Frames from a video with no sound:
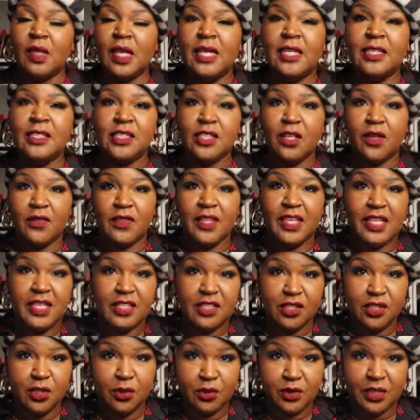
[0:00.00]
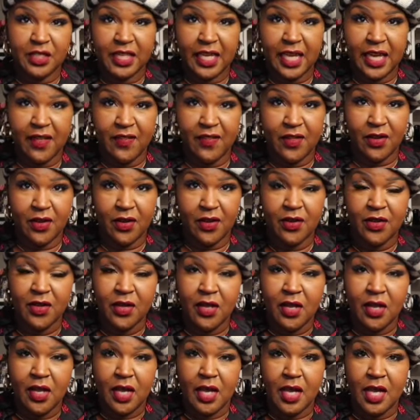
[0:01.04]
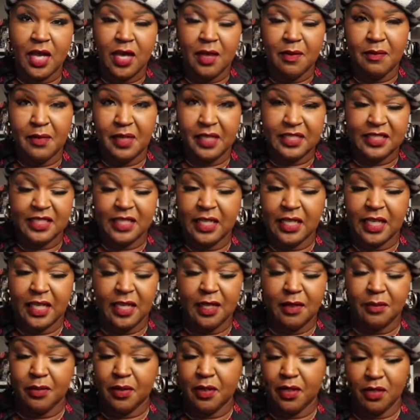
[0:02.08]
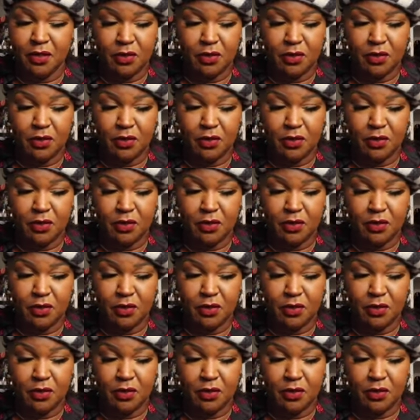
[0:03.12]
And so these two together, mix it up.